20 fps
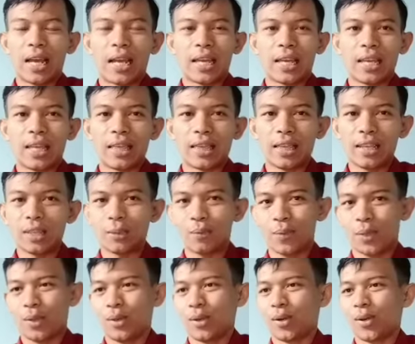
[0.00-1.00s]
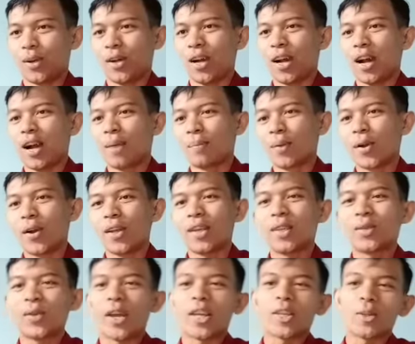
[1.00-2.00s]
In this video, I'm going
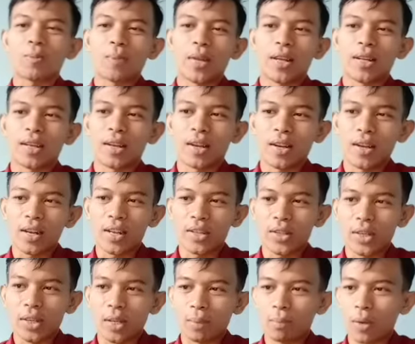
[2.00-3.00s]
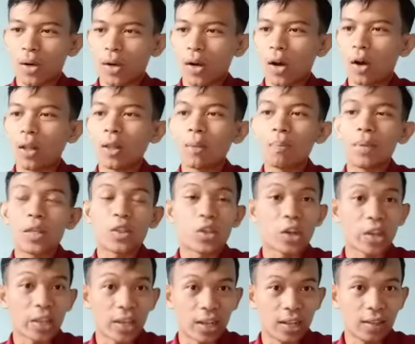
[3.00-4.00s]
to explain the correlation among all
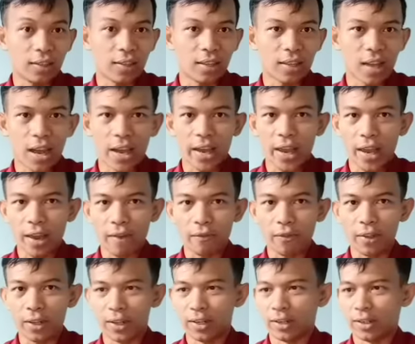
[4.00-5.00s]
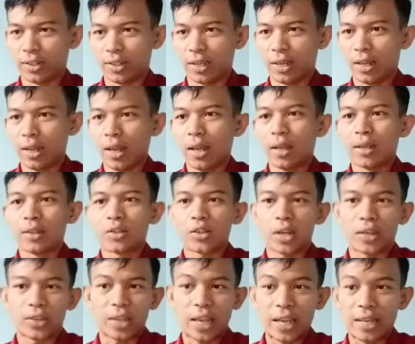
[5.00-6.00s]
material that I have learned,
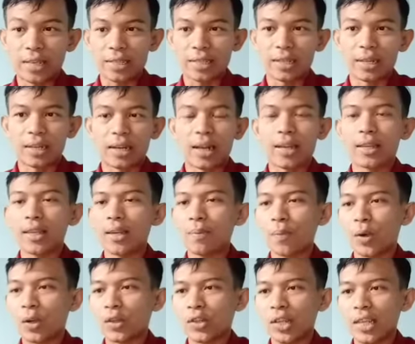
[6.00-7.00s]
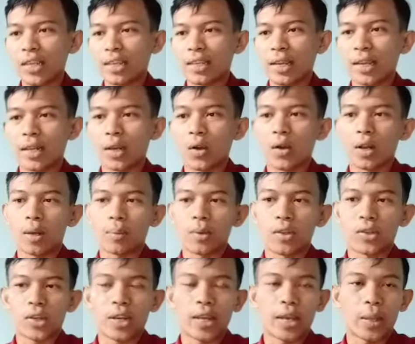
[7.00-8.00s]
such as the writing process and
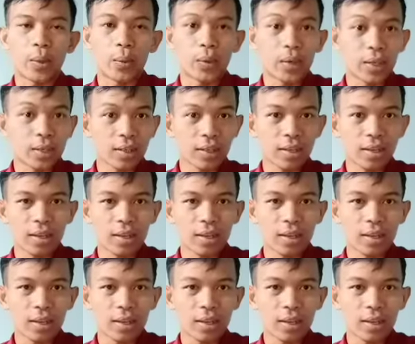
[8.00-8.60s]
collaboration at work,